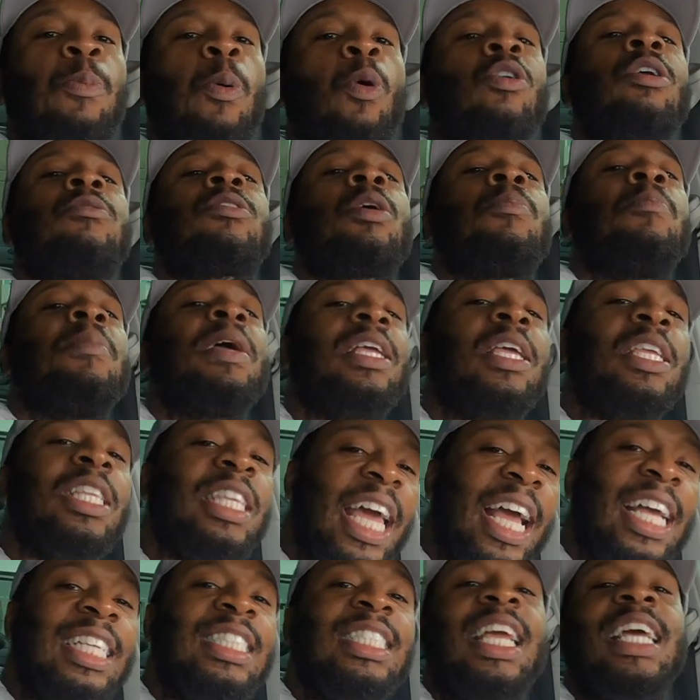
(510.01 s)
pulled up to Mickey
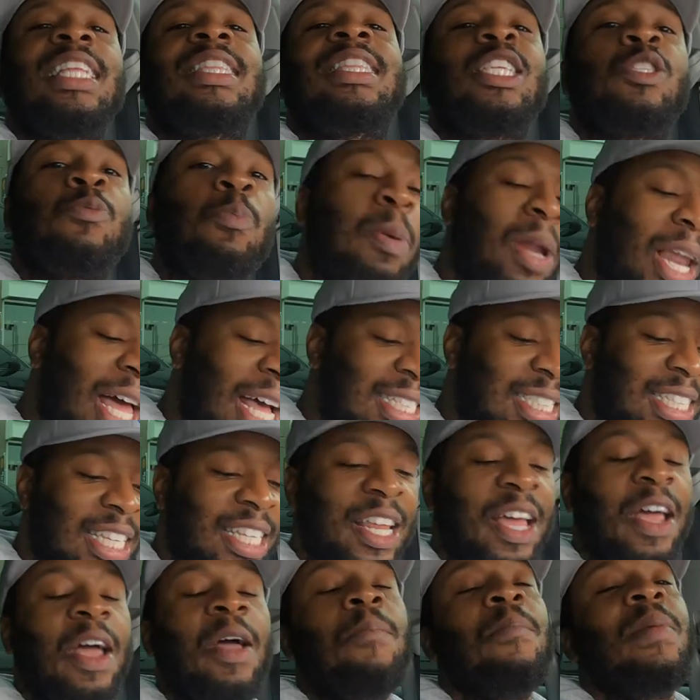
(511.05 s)
D's to get this blessing.